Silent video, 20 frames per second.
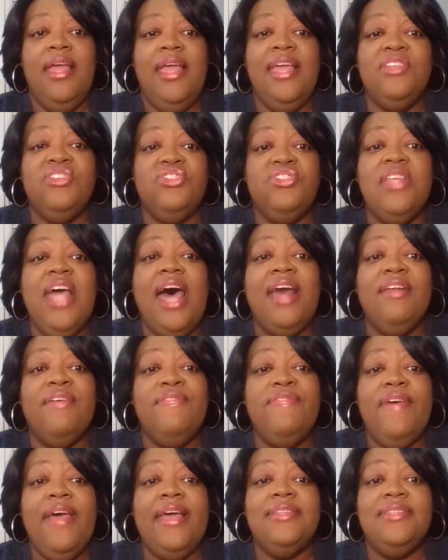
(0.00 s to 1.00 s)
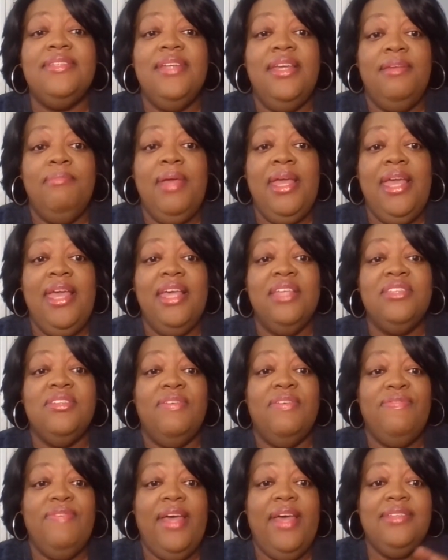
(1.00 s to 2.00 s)
It's not affecting me,
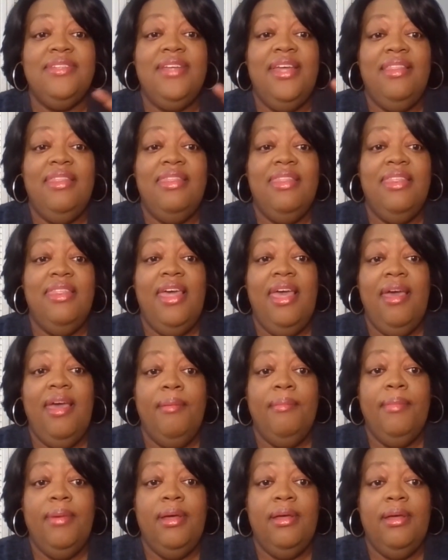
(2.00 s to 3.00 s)
it's affecting them.